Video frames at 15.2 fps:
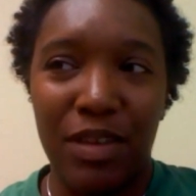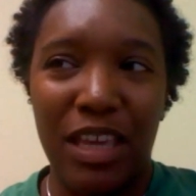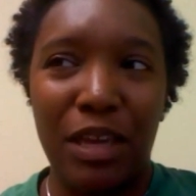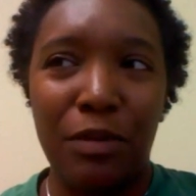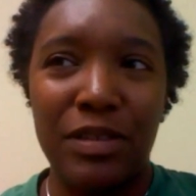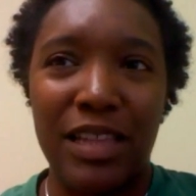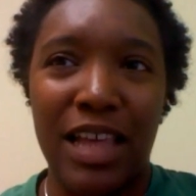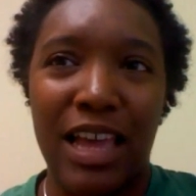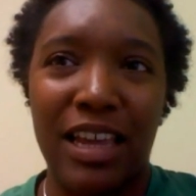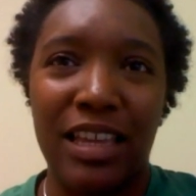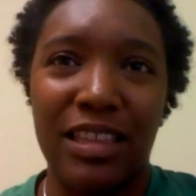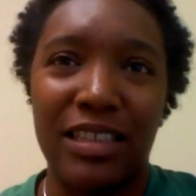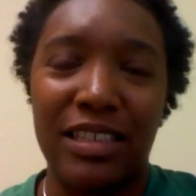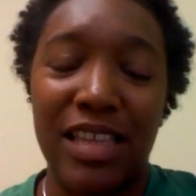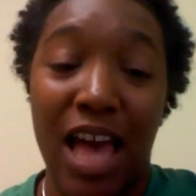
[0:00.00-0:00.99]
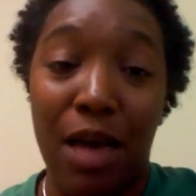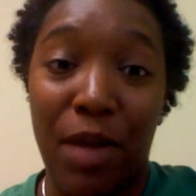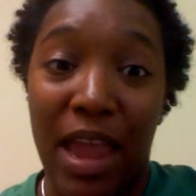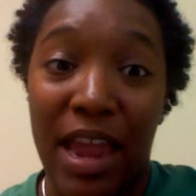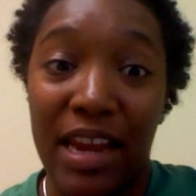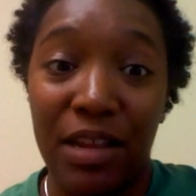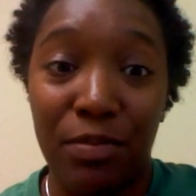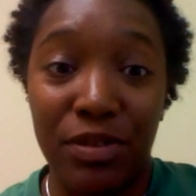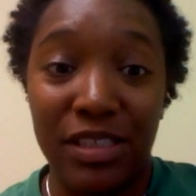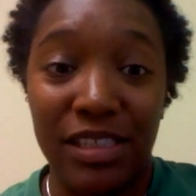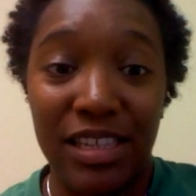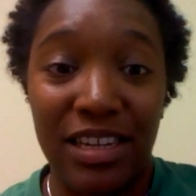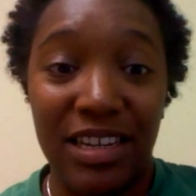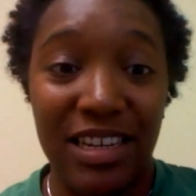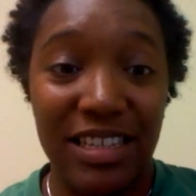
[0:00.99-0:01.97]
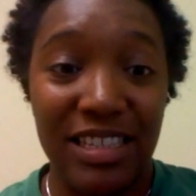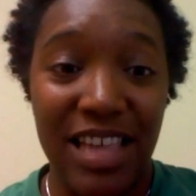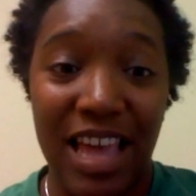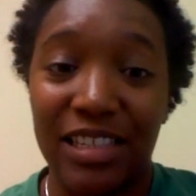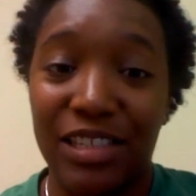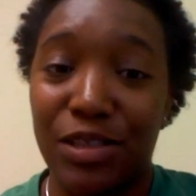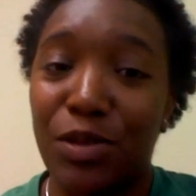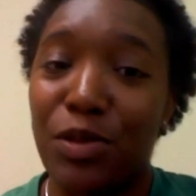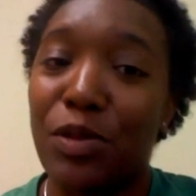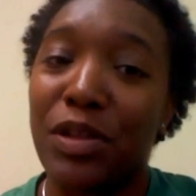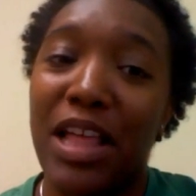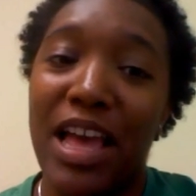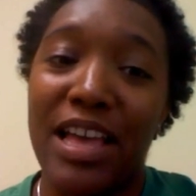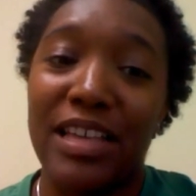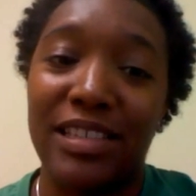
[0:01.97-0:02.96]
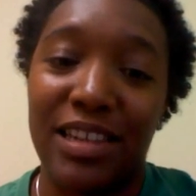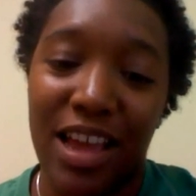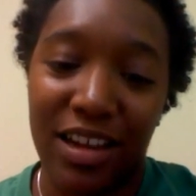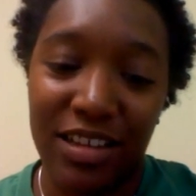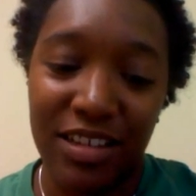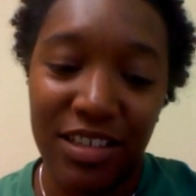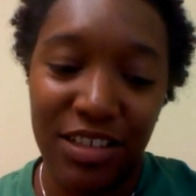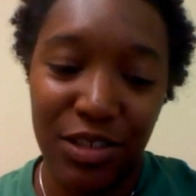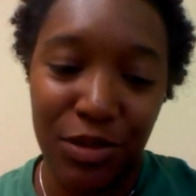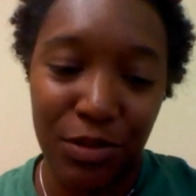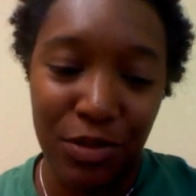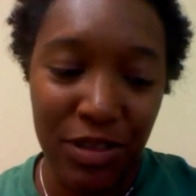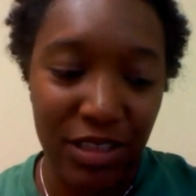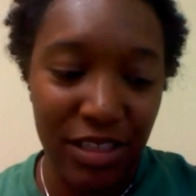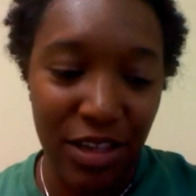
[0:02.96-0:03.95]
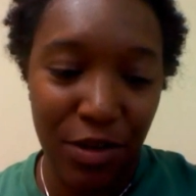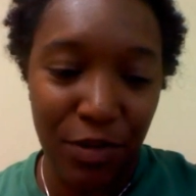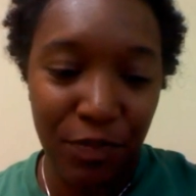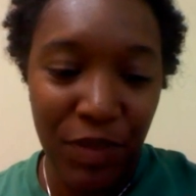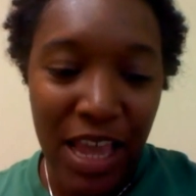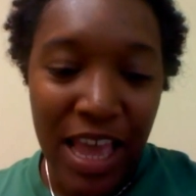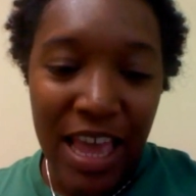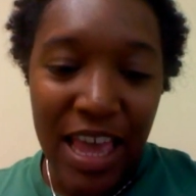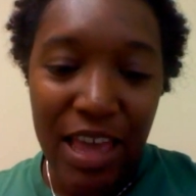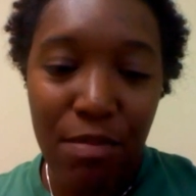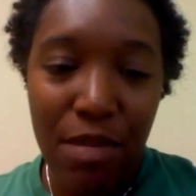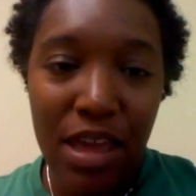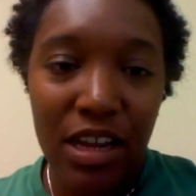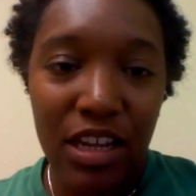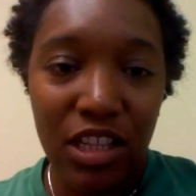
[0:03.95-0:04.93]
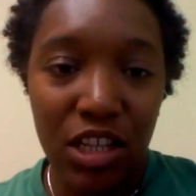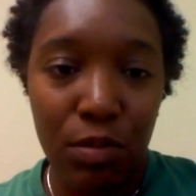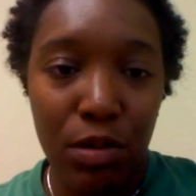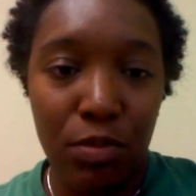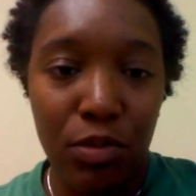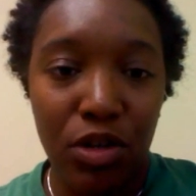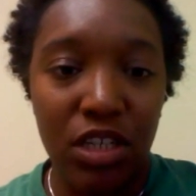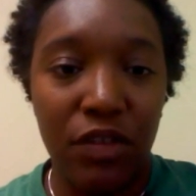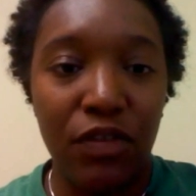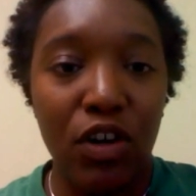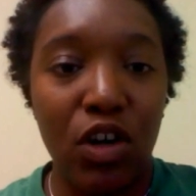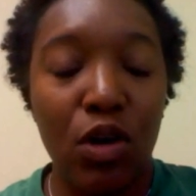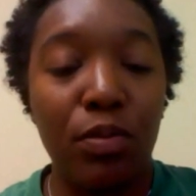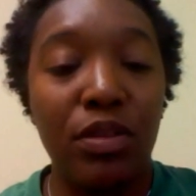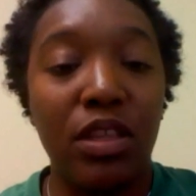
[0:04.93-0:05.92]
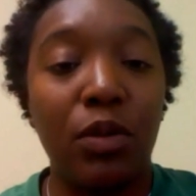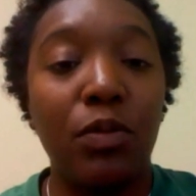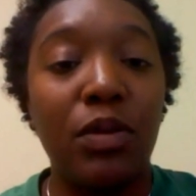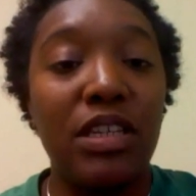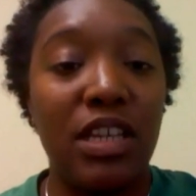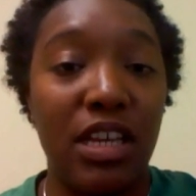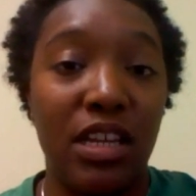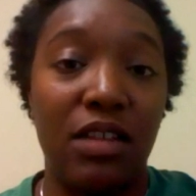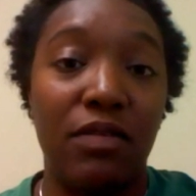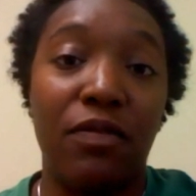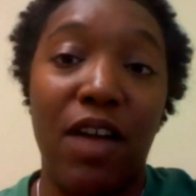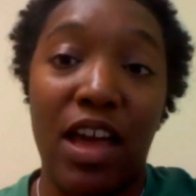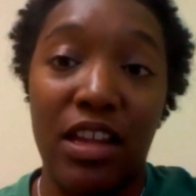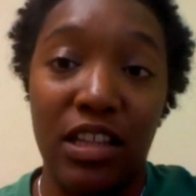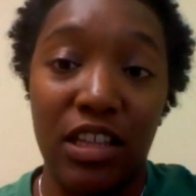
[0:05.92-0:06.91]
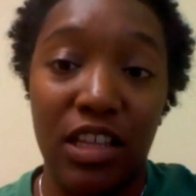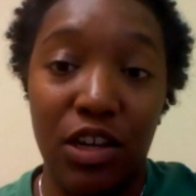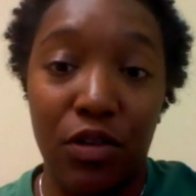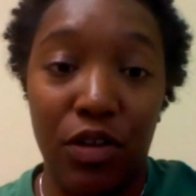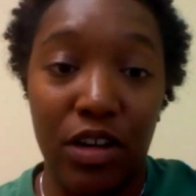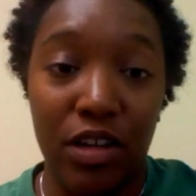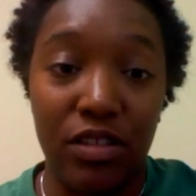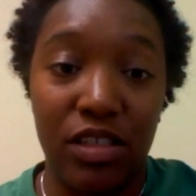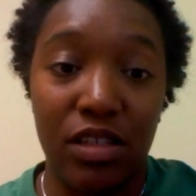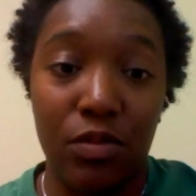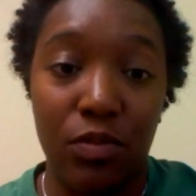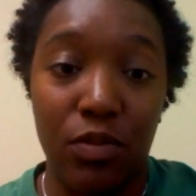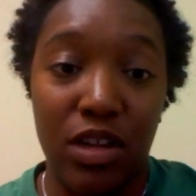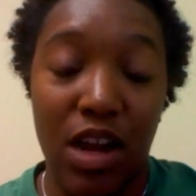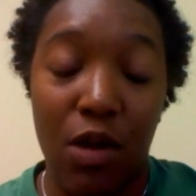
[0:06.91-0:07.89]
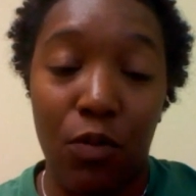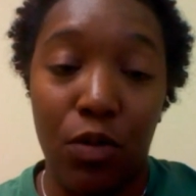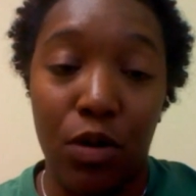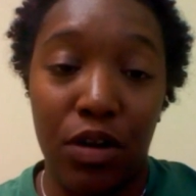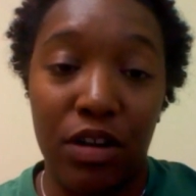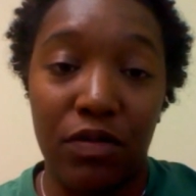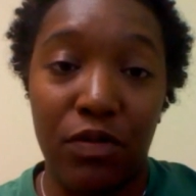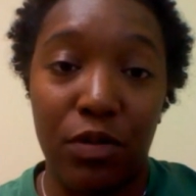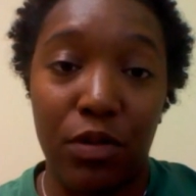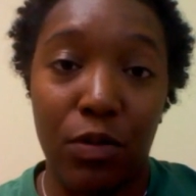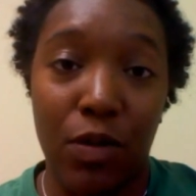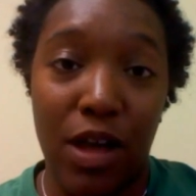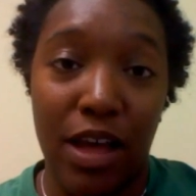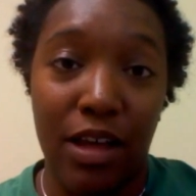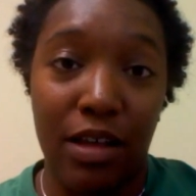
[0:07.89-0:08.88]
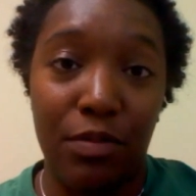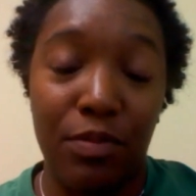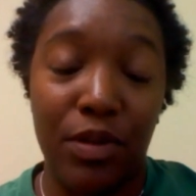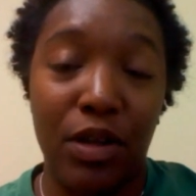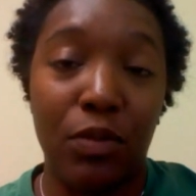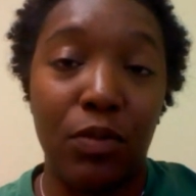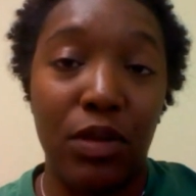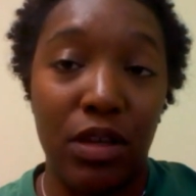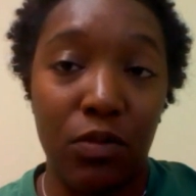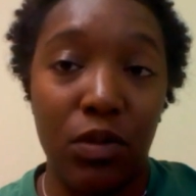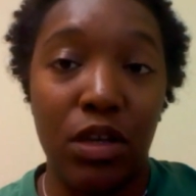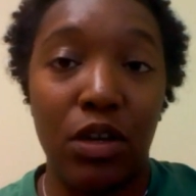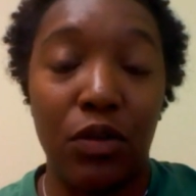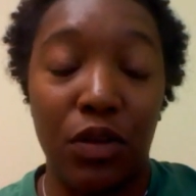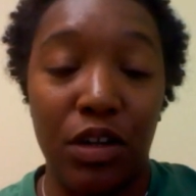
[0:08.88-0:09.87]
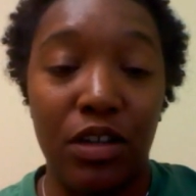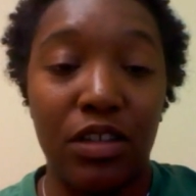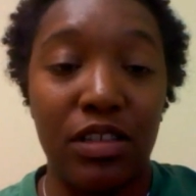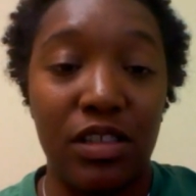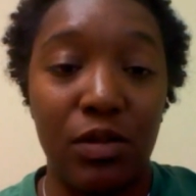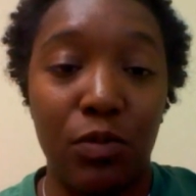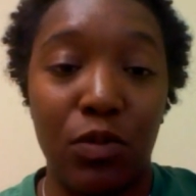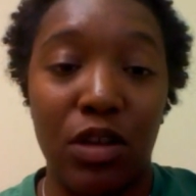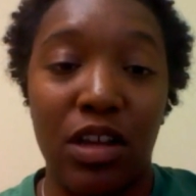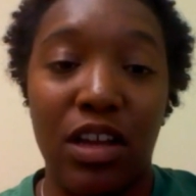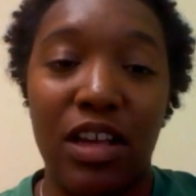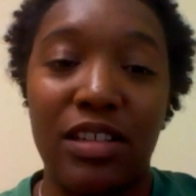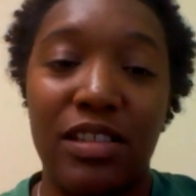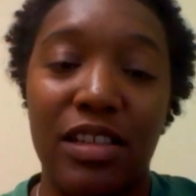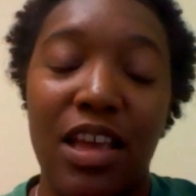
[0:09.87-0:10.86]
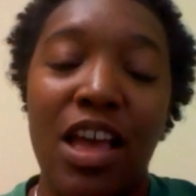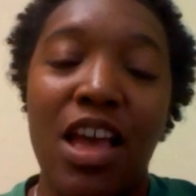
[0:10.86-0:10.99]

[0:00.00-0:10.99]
he was like in the top 80% in his high school class, and I couldn't do it. So it made it a little bit more difficult, but then we did finally agree on someone. I worried for a while, but we agreed on someone, because,